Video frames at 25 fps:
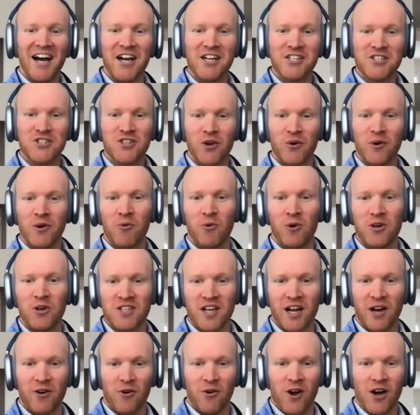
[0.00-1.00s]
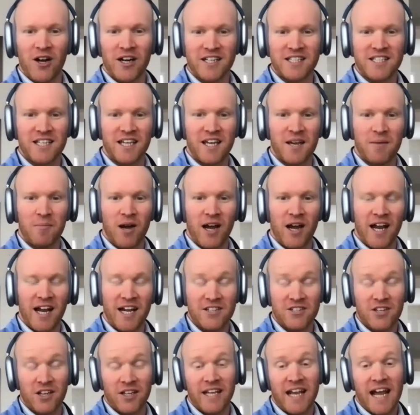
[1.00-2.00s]
So it was ironic to get my
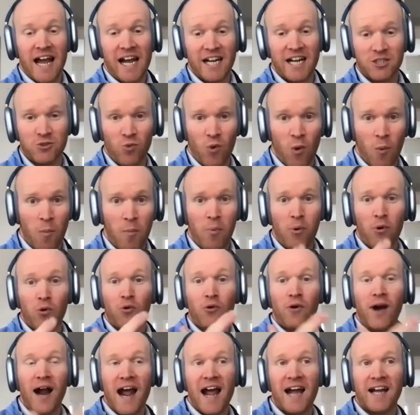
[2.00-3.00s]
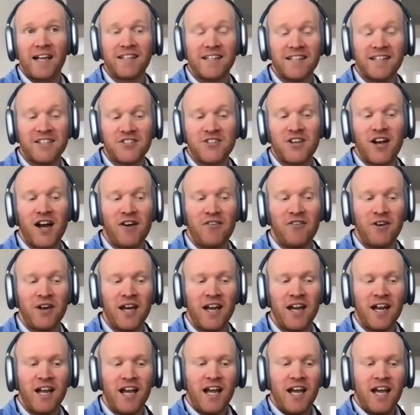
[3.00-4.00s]
hands on the actual practice of
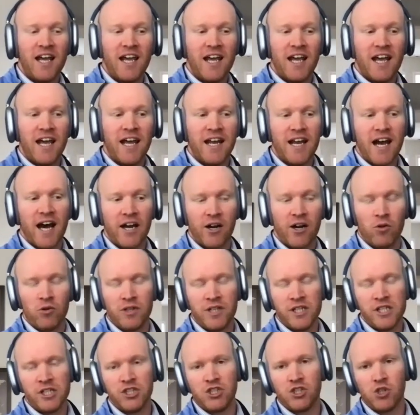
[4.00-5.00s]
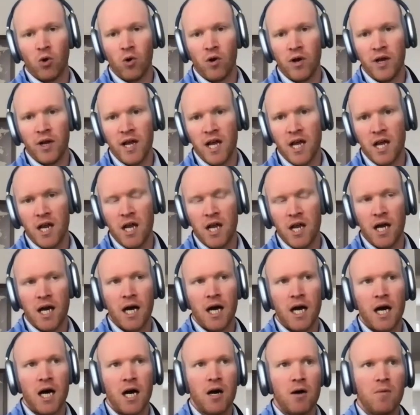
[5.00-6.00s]
it and not only enjoy it,
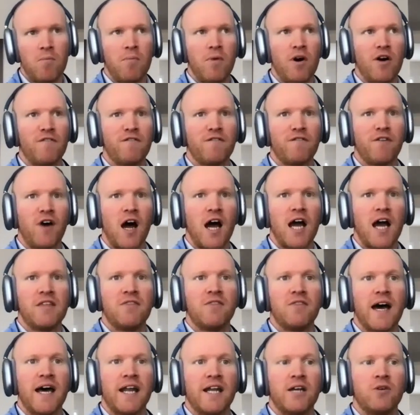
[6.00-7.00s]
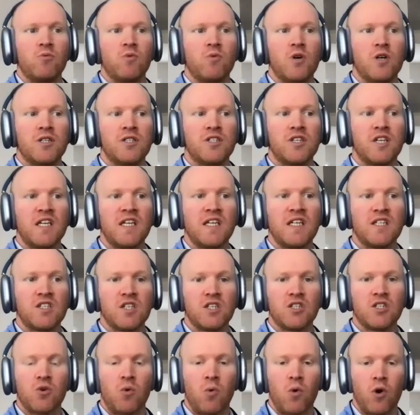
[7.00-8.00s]
but find that it was
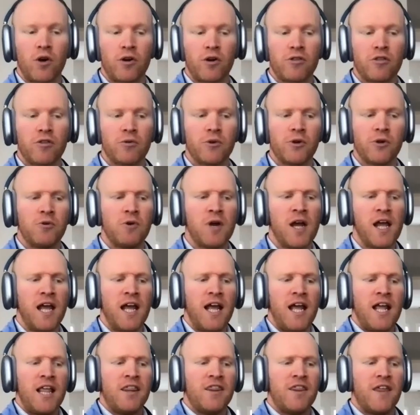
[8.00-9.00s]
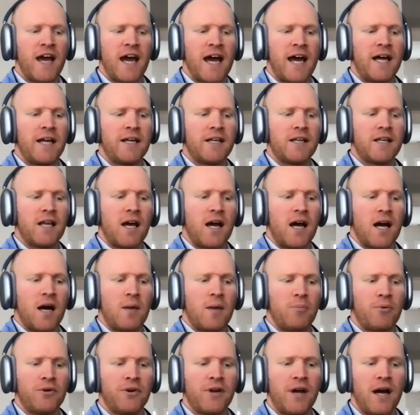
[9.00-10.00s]
easy to work through, that
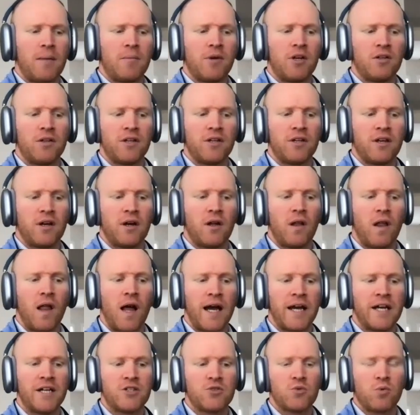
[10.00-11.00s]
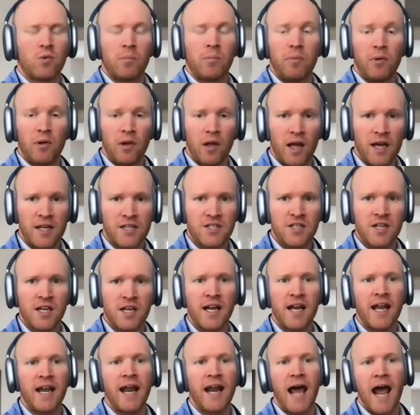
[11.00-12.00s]
predominantly the clients were pleasant and